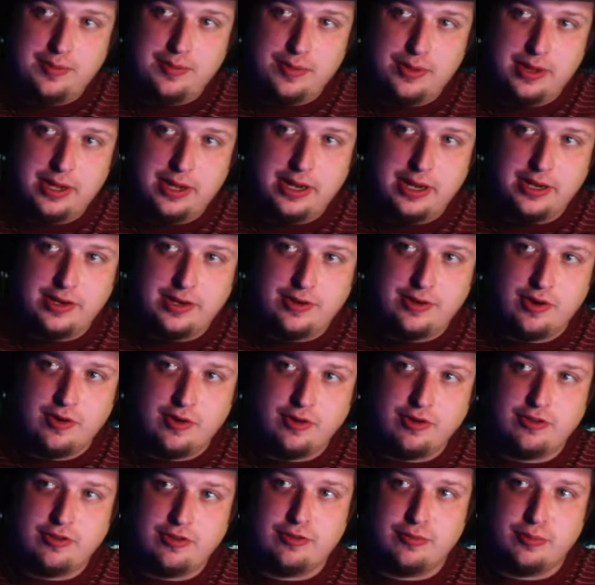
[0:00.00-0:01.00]
played
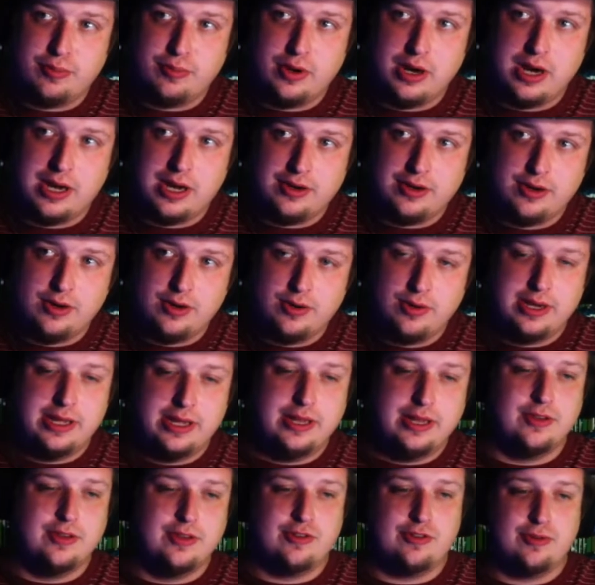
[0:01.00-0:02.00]
Tony Soprano in
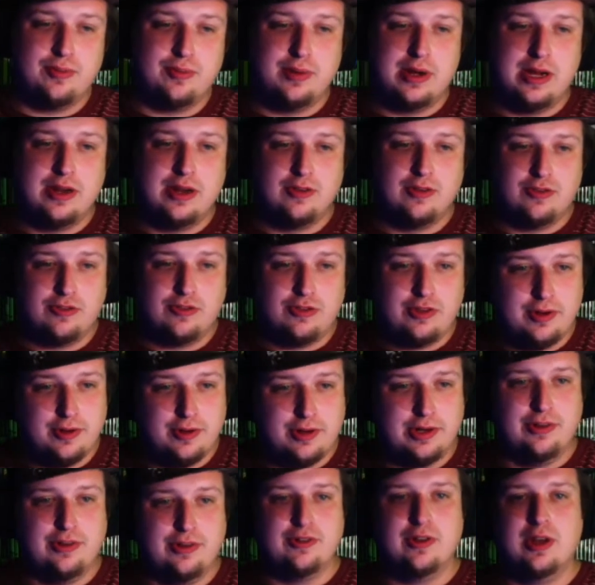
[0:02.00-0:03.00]
the Soprano
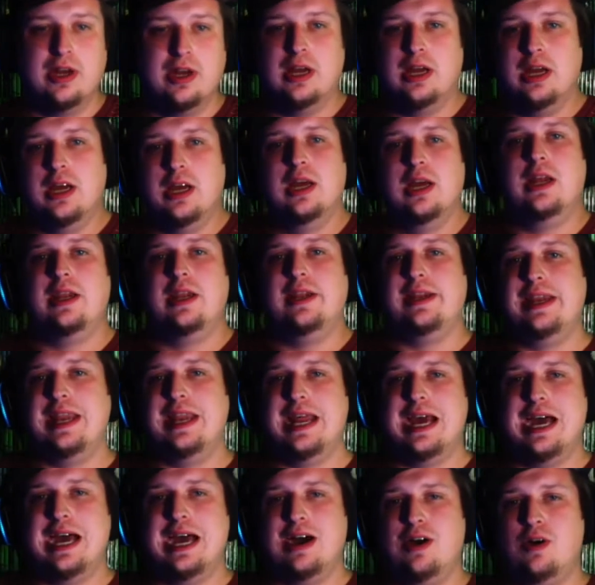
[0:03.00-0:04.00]
series.
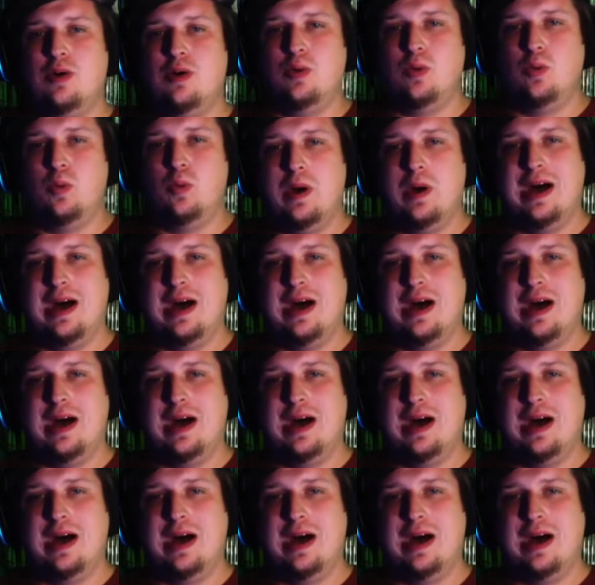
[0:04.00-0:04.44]
Now, while